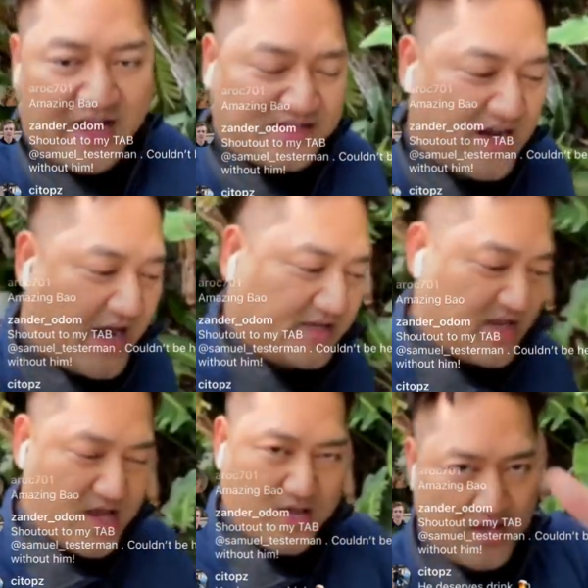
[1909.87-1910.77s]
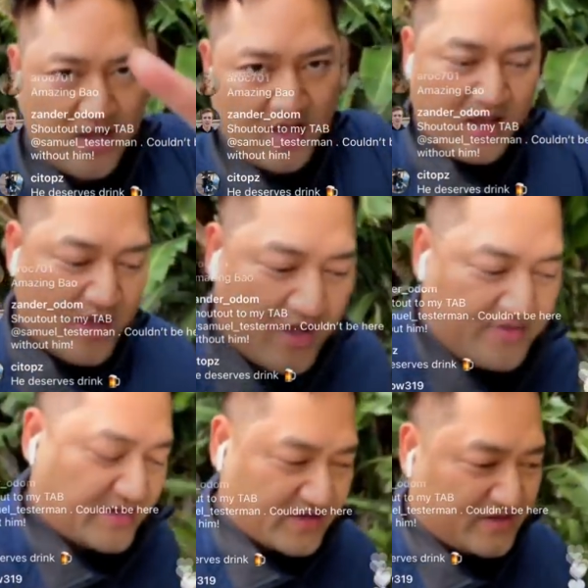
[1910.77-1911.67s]
Thanks, guys.
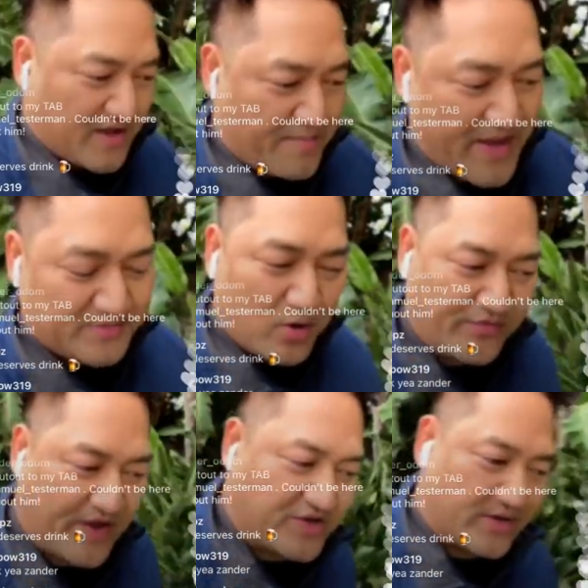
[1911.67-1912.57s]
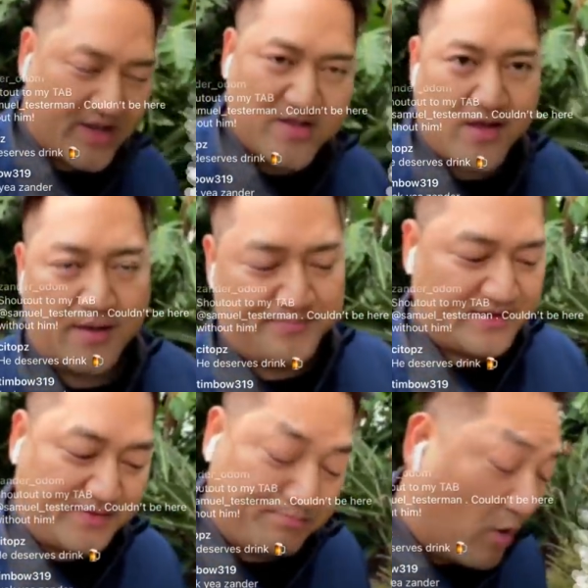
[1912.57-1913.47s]
This is the best motivation. That,
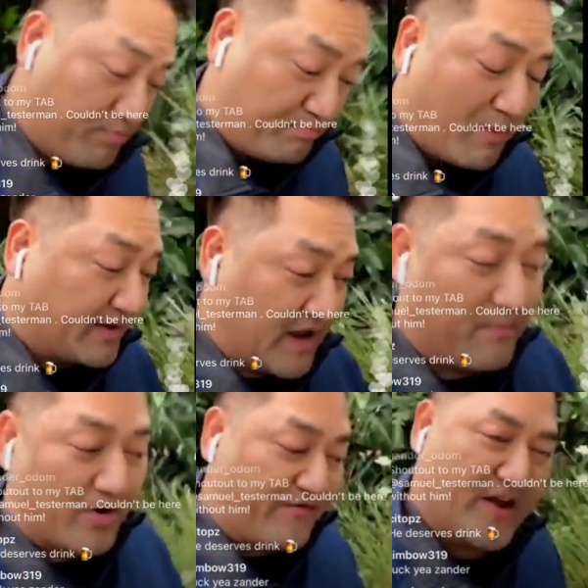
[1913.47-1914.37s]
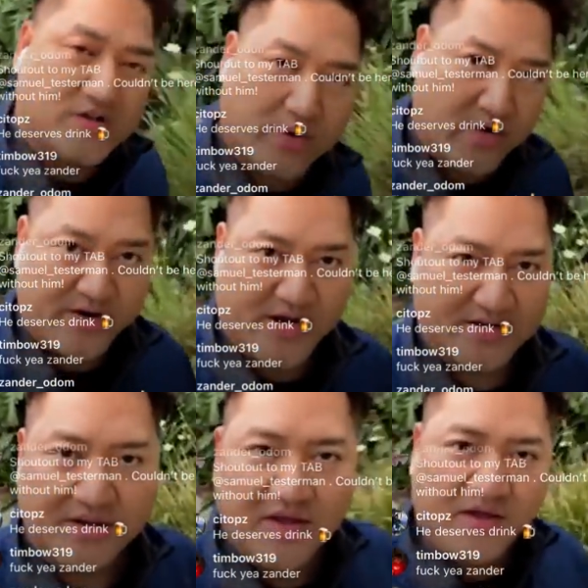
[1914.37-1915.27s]
this is Monday motivation right here,
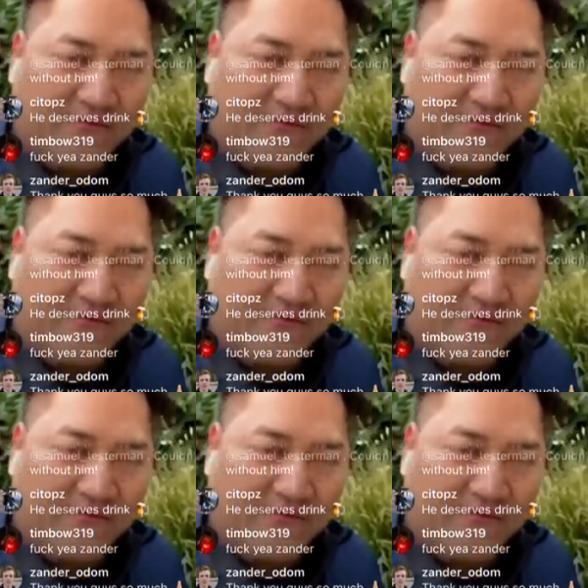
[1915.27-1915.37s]
guys.